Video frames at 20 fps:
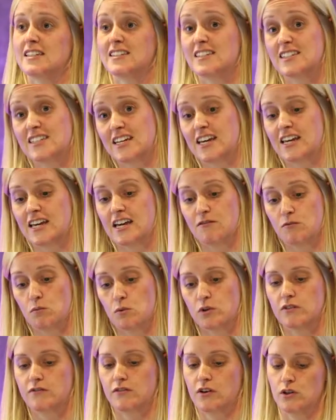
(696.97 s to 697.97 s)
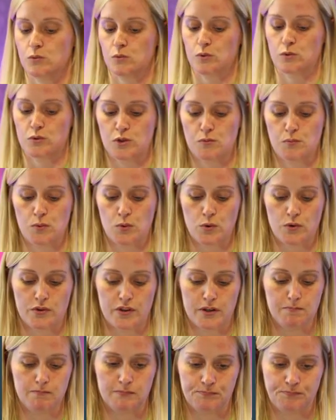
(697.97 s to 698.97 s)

and seeing if one of those will support them.